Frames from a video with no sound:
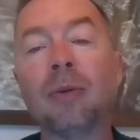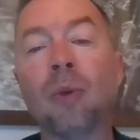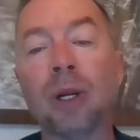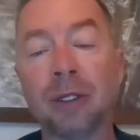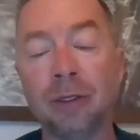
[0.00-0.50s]

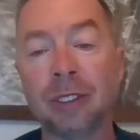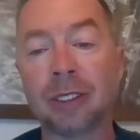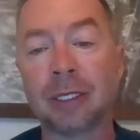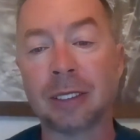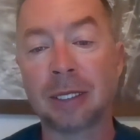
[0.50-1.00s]
what you
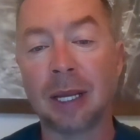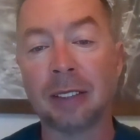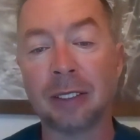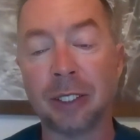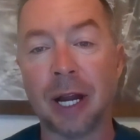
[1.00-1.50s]
just
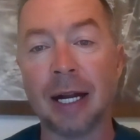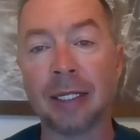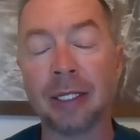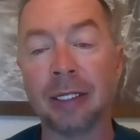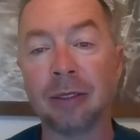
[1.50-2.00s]
discussed,
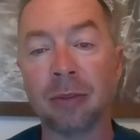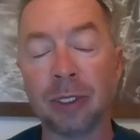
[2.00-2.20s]
Josh, is